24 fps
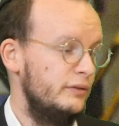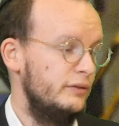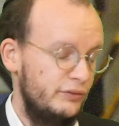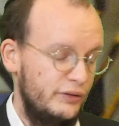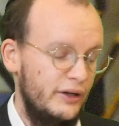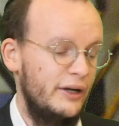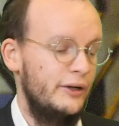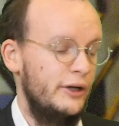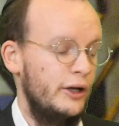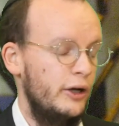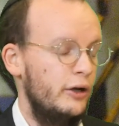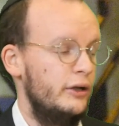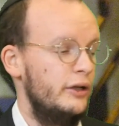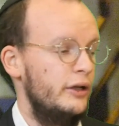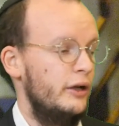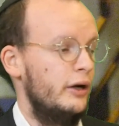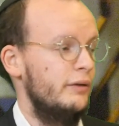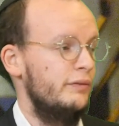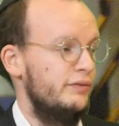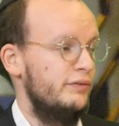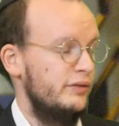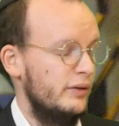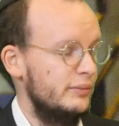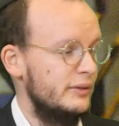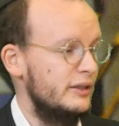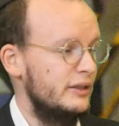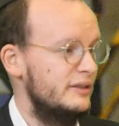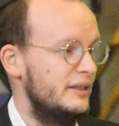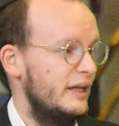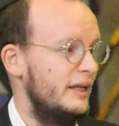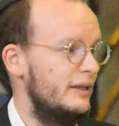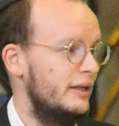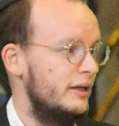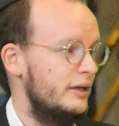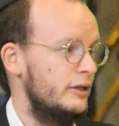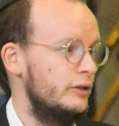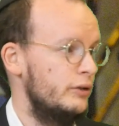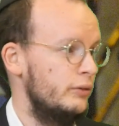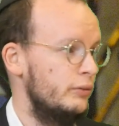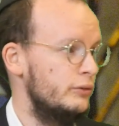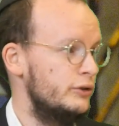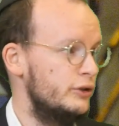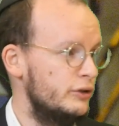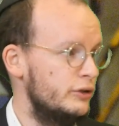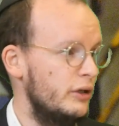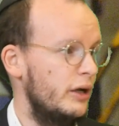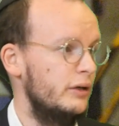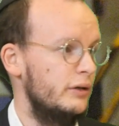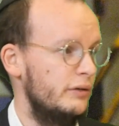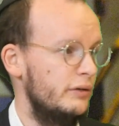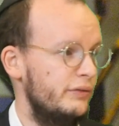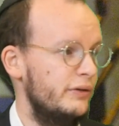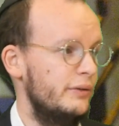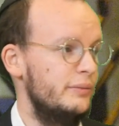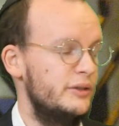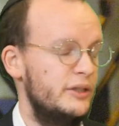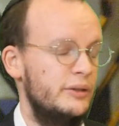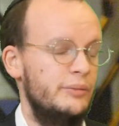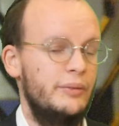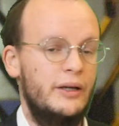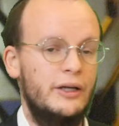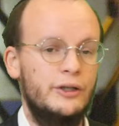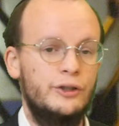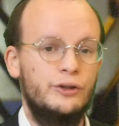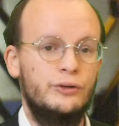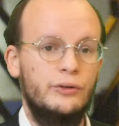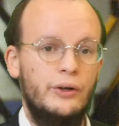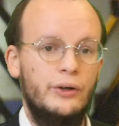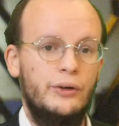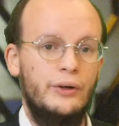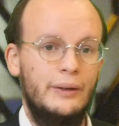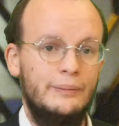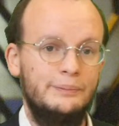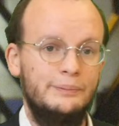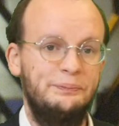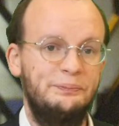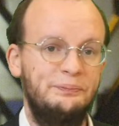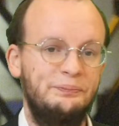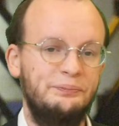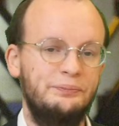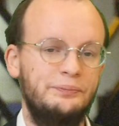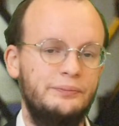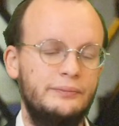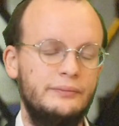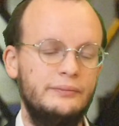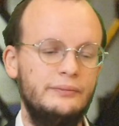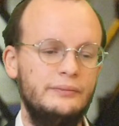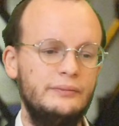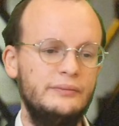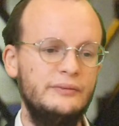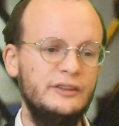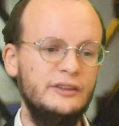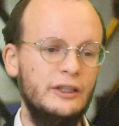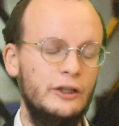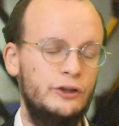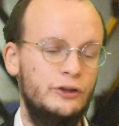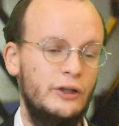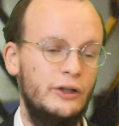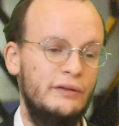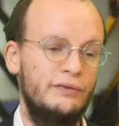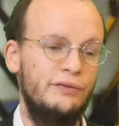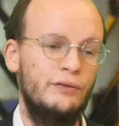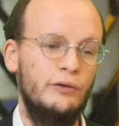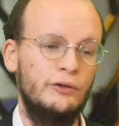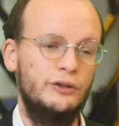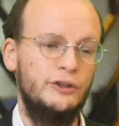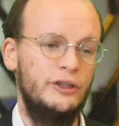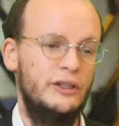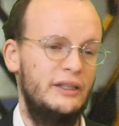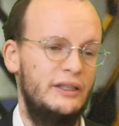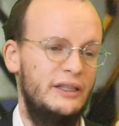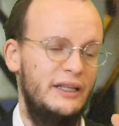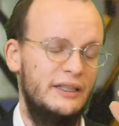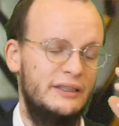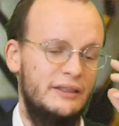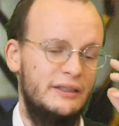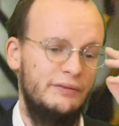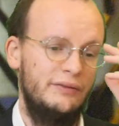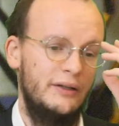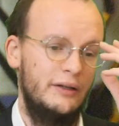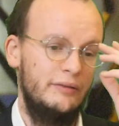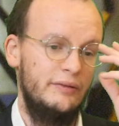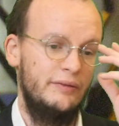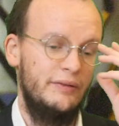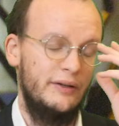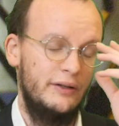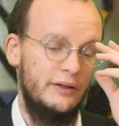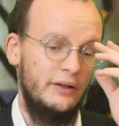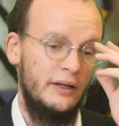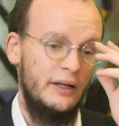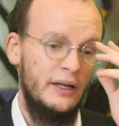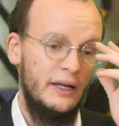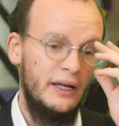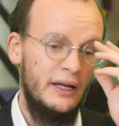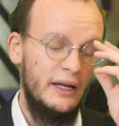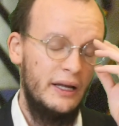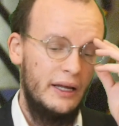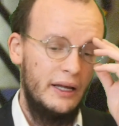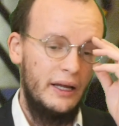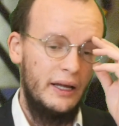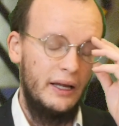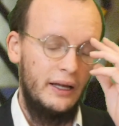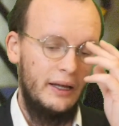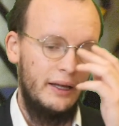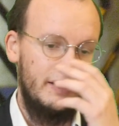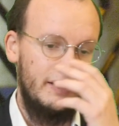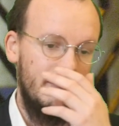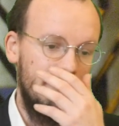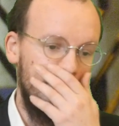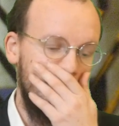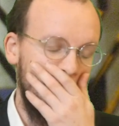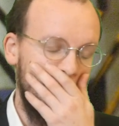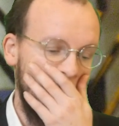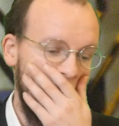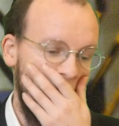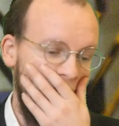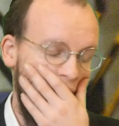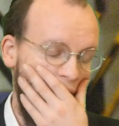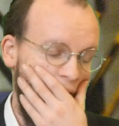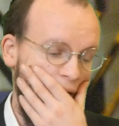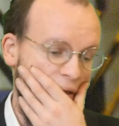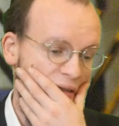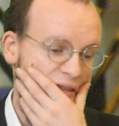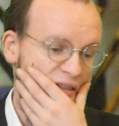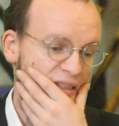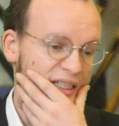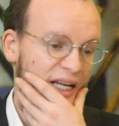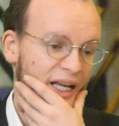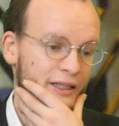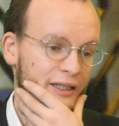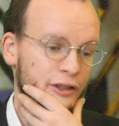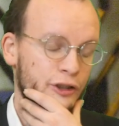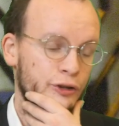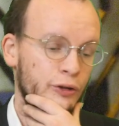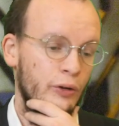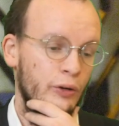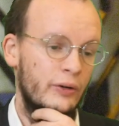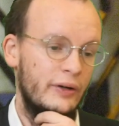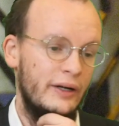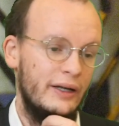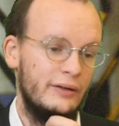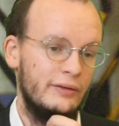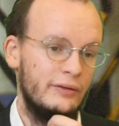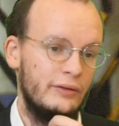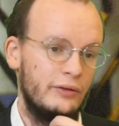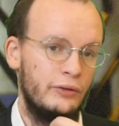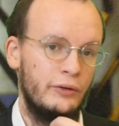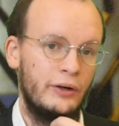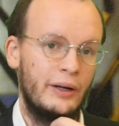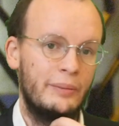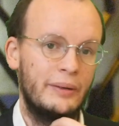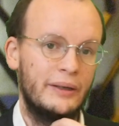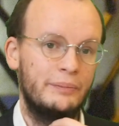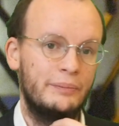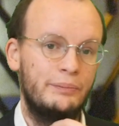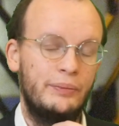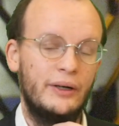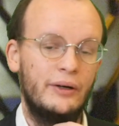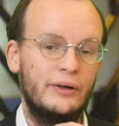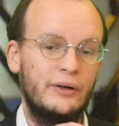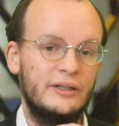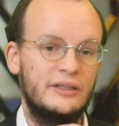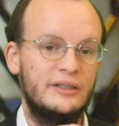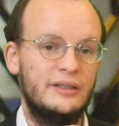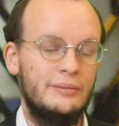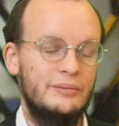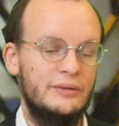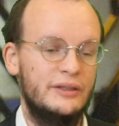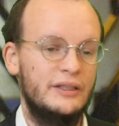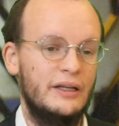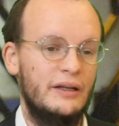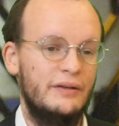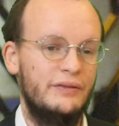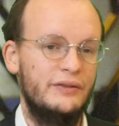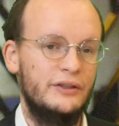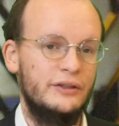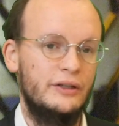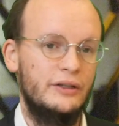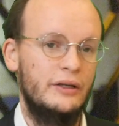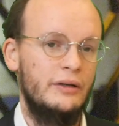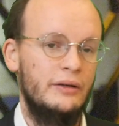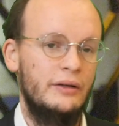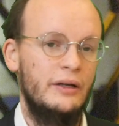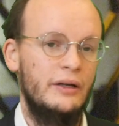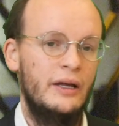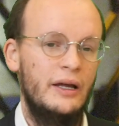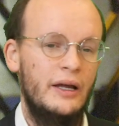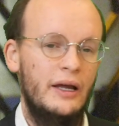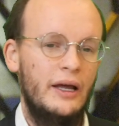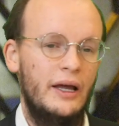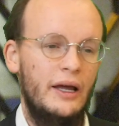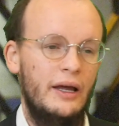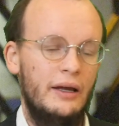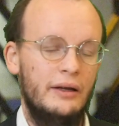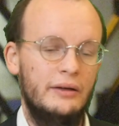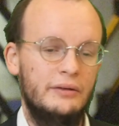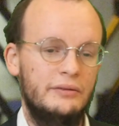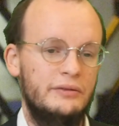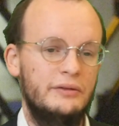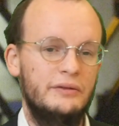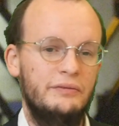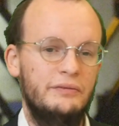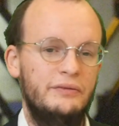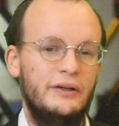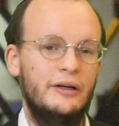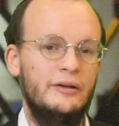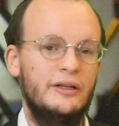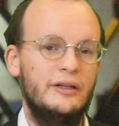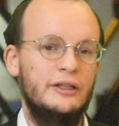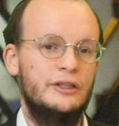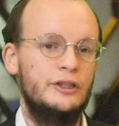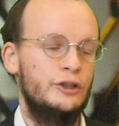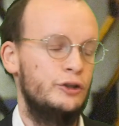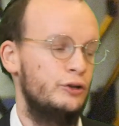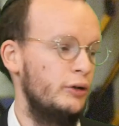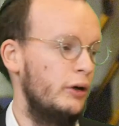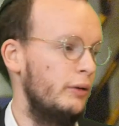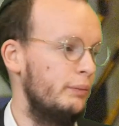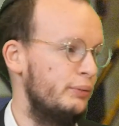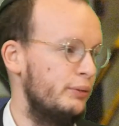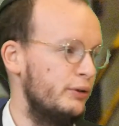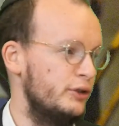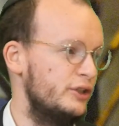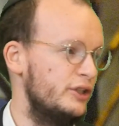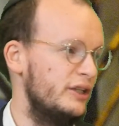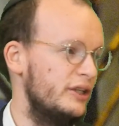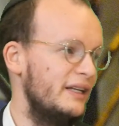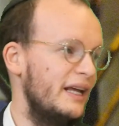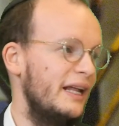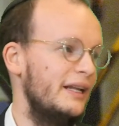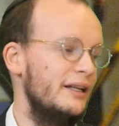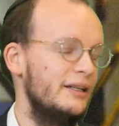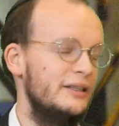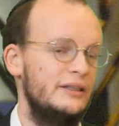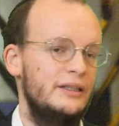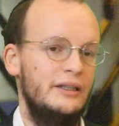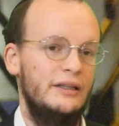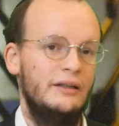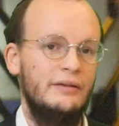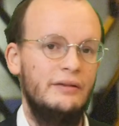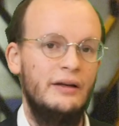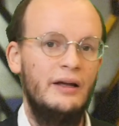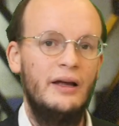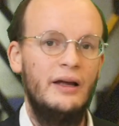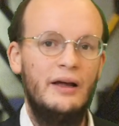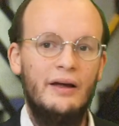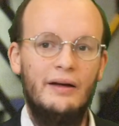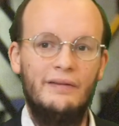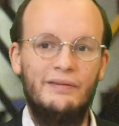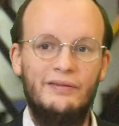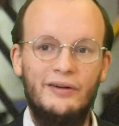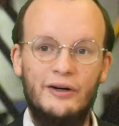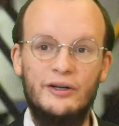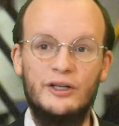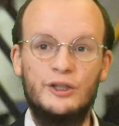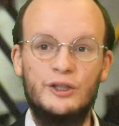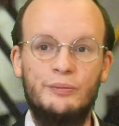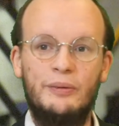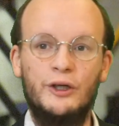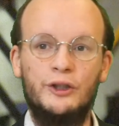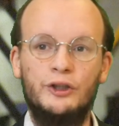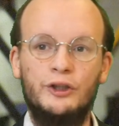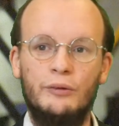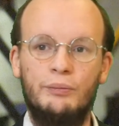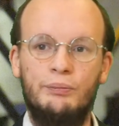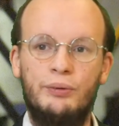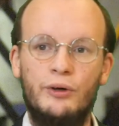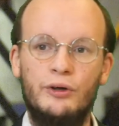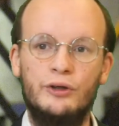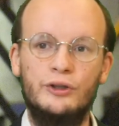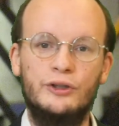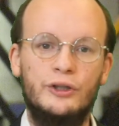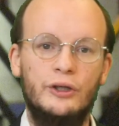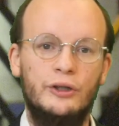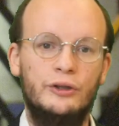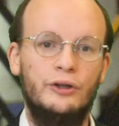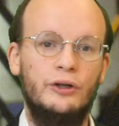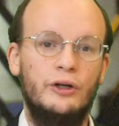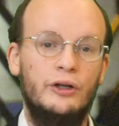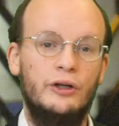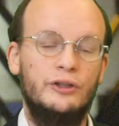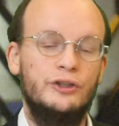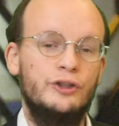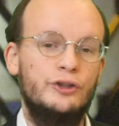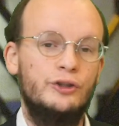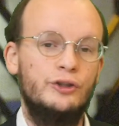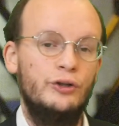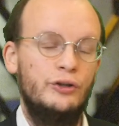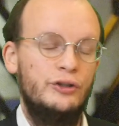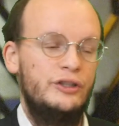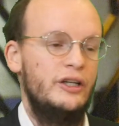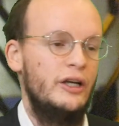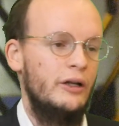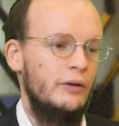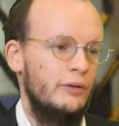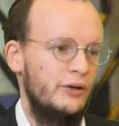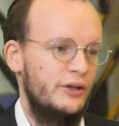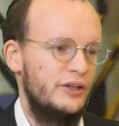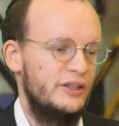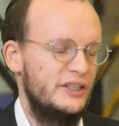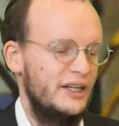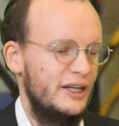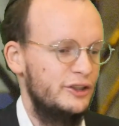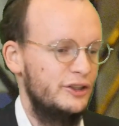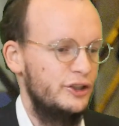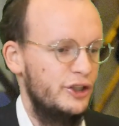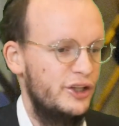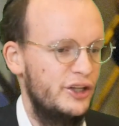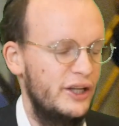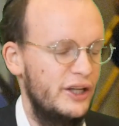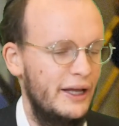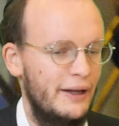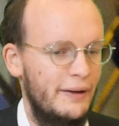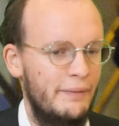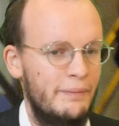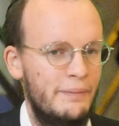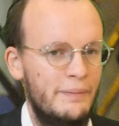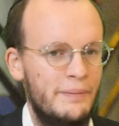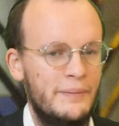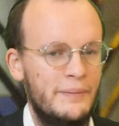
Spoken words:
Very early on, from the day that it all started, from Simchas Torah. So unfortunately, it's a very, very sad story, and Rabbi Peretz himself is a very strong personality, very special person, you know, just to deal with such a thing.